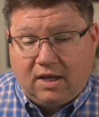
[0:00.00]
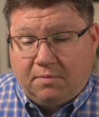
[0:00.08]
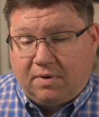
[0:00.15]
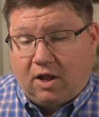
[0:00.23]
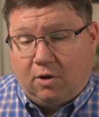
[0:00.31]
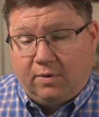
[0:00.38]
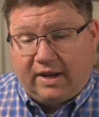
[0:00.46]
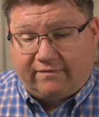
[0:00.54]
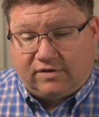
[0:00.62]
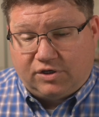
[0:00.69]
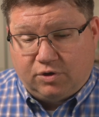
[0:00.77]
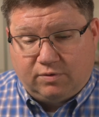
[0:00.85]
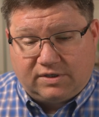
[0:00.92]
But all we have to
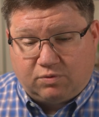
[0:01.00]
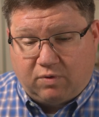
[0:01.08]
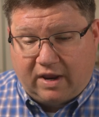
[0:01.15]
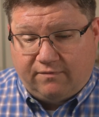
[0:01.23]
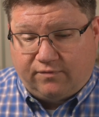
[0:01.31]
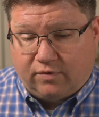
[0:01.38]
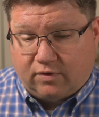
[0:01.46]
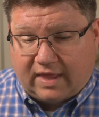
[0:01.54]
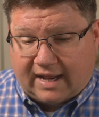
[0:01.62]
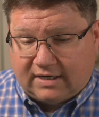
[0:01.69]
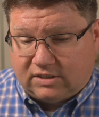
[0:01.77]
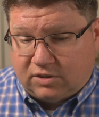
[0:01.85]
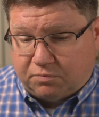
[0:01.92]
do is wait for
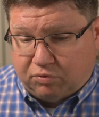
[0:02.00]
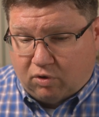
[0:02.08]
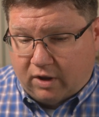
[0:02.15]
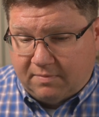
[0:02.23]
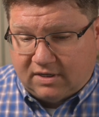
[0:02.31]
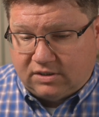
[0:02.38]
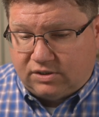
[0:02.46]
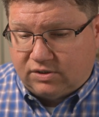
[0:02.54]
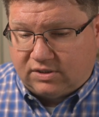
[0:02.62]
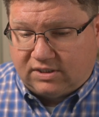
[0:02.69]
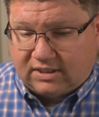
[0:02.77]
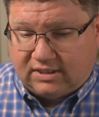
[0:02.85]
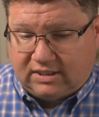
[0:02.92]
that deployment to
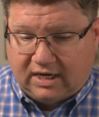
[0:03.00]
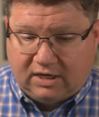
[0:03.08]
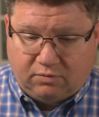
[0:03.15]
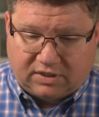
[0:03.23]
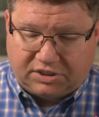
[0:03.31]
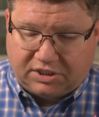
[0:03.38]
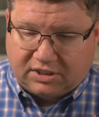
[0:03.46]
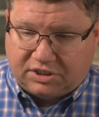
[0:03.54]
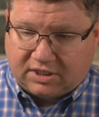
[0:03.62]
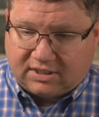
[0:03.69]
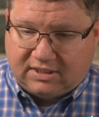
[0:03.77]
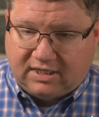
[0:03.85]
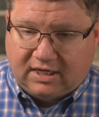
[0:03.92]
succeed, which it
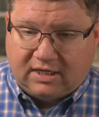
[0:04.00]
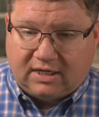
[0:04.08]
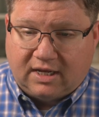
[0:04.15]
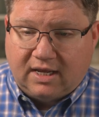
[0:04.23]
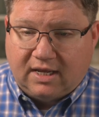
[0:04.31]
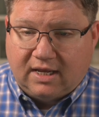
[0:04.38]
just did.